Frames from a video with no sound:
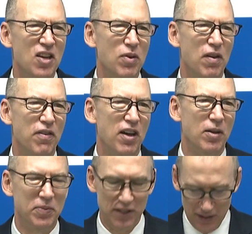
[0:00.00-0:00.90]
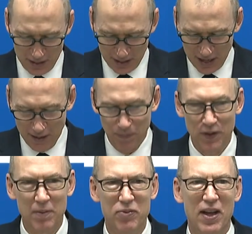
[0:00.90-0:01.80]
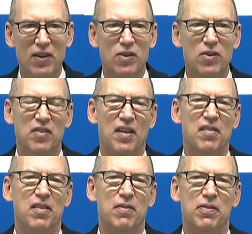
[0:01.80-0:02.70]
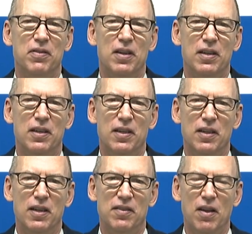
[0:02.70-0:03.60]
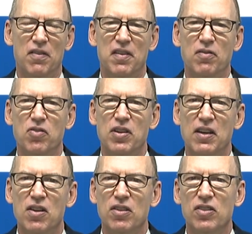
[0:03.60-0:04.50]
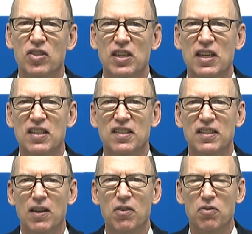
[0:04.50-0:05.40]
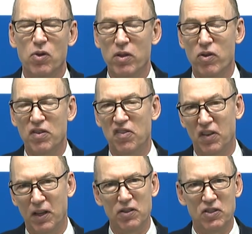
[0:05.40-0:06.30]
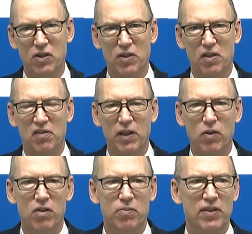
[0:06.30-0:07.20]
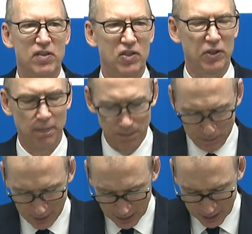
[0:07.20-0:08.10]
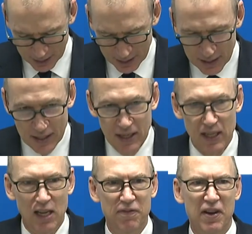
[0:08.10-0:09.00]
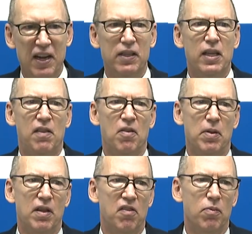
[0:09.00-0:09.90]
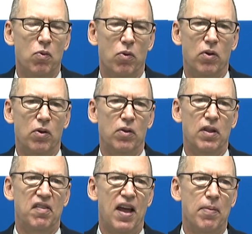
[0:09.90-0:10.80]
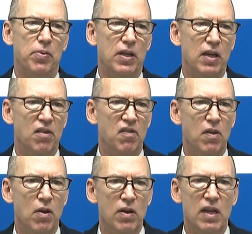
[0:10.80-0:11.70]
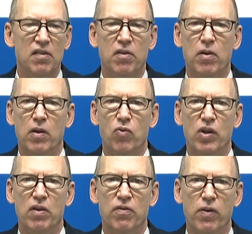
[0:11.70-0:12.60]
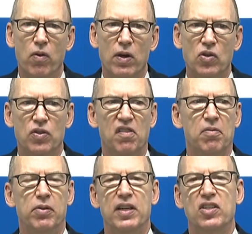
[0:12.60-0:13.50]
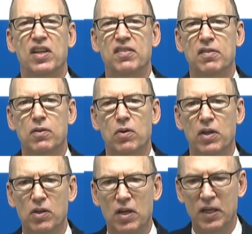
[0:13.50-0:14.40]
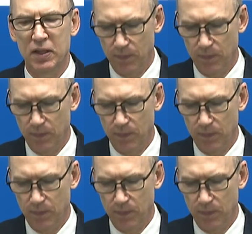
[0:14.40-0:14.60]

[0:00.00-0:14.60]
We developed Zensia, a brand new set of sensor technologies that is really, really interesting. I'll touch on this later in the presentation. And finally, something that's important that's happening is there is a reconfiguration of supply chains that's going on.